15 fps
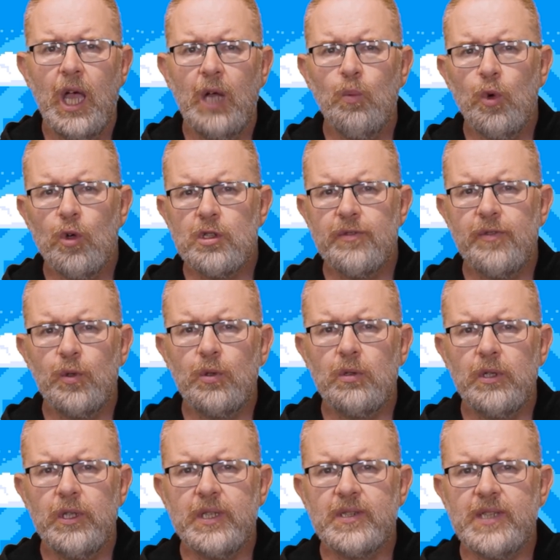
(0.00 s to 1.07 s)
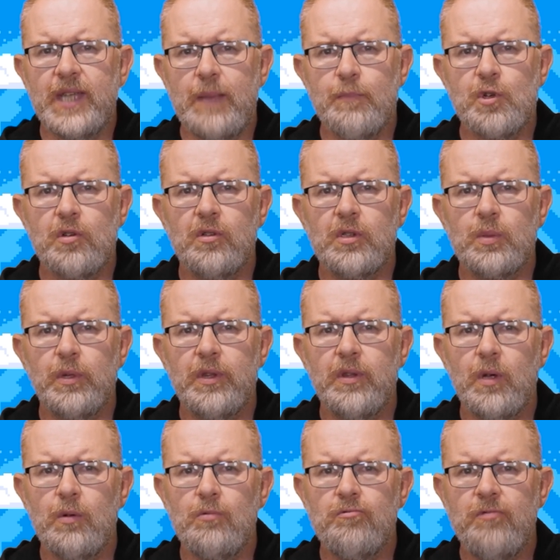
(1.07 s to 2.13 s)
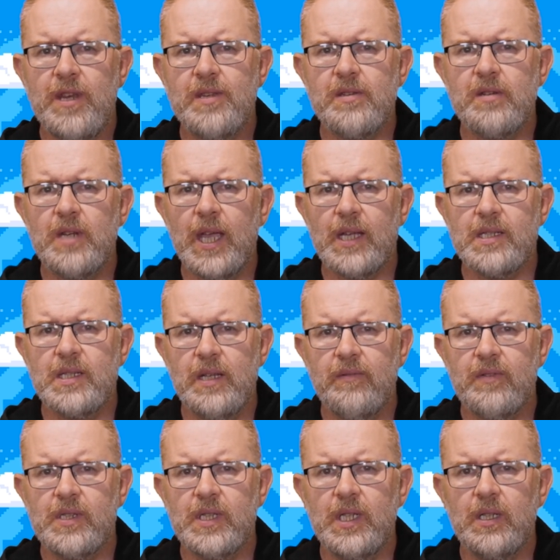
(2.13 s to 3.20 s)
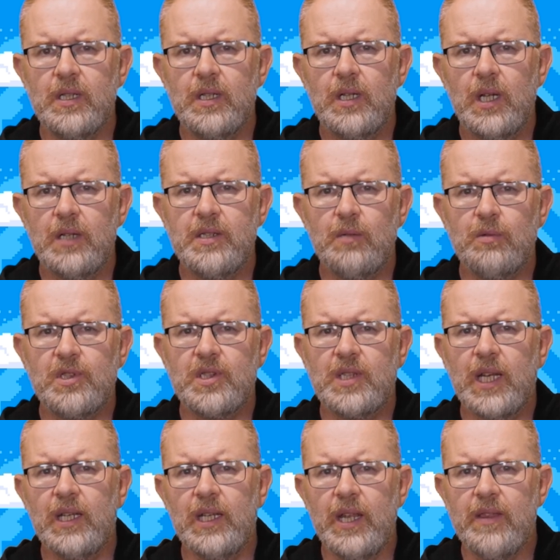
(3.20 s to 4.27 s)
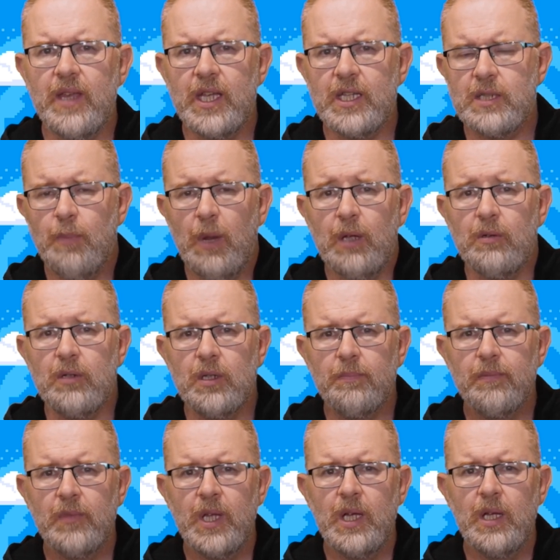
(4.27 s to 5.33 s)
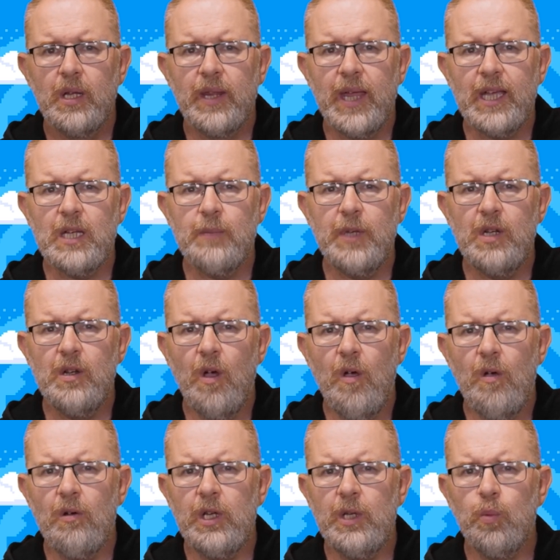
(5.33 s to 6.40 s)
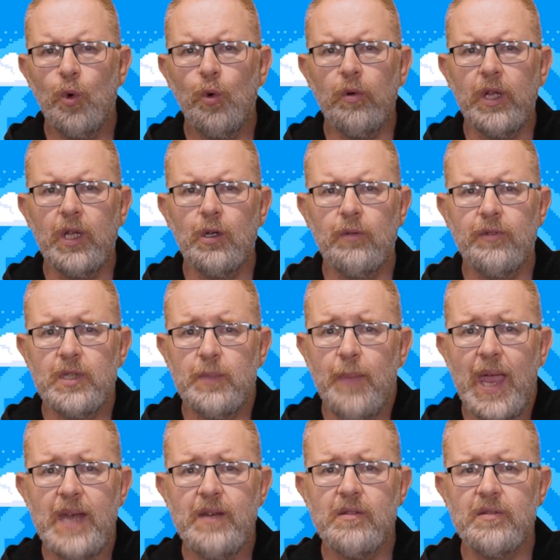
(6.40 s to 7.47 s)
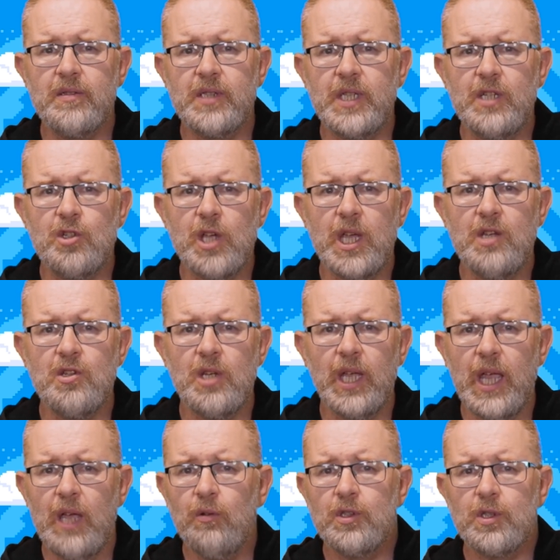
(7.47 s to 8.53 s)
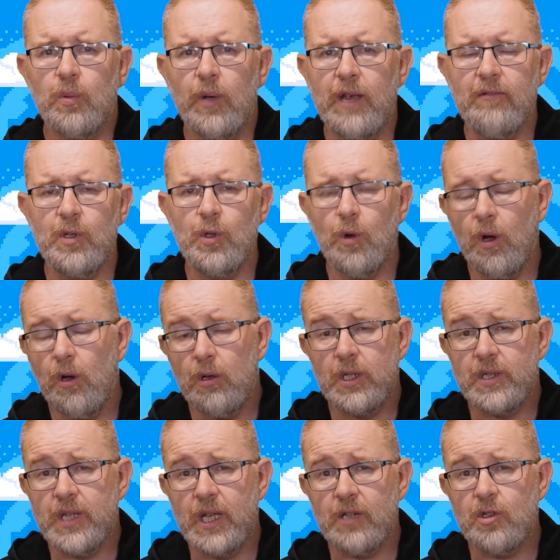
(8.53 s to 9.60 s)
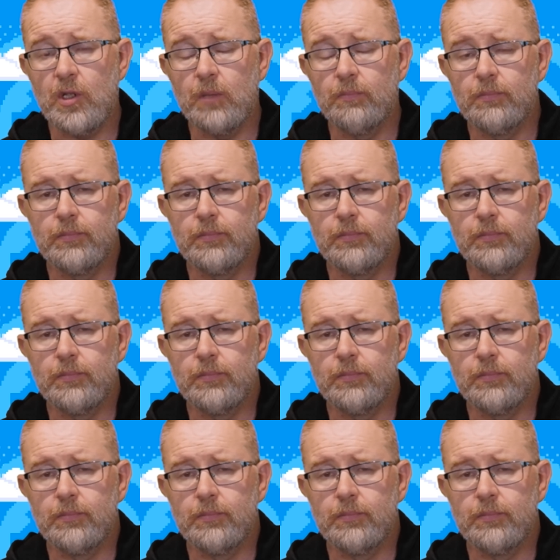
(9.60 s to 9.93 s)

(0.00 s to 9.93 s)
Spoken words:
And watch for exceptions with no recent activity until suddenly they explode. That can be an early warning of a dependency changing elsewhere in your architecture.